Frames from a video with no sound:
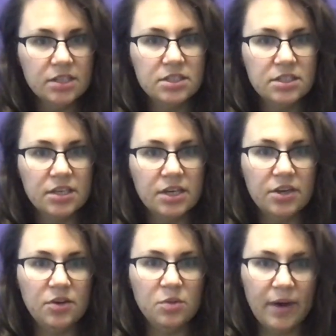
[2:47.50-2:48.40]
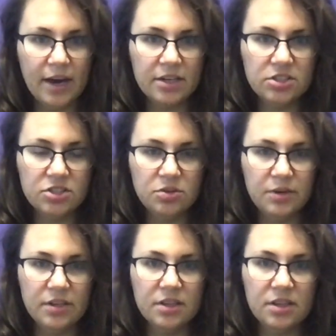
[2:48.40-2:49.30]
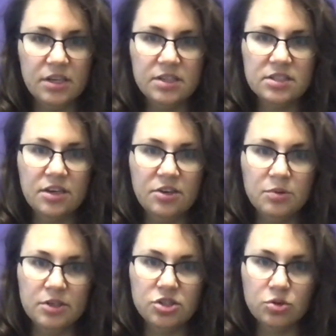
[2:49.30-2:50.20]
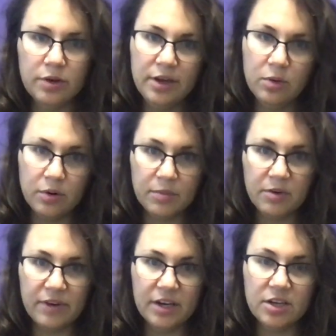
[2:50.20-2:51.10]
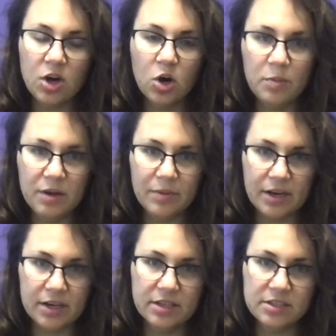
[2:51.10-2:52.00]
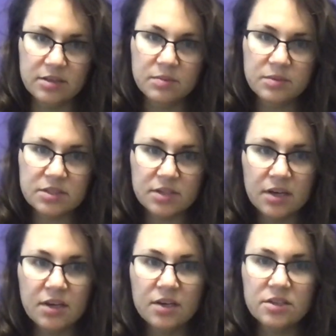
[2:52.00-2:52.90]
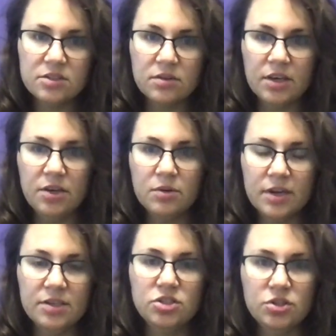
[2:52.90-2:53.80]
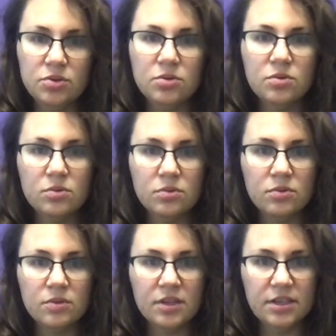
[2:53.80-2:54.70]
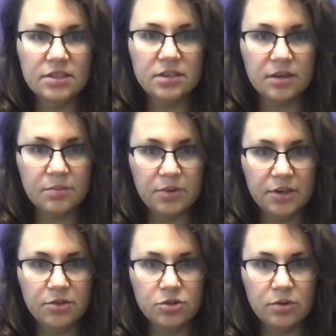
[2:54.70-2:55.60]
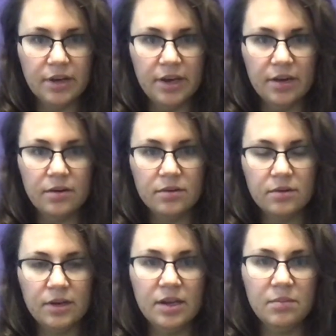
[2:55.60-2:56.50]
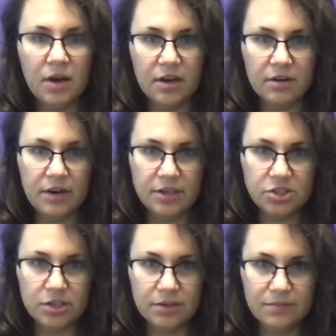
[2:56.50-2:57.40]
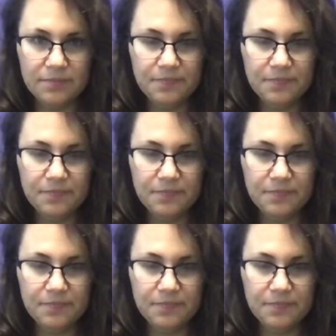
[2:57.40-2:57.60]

to get you back to doing the things that you enjoy, or providing coping mechanisms so that you can do the things that bring you joy in moderation.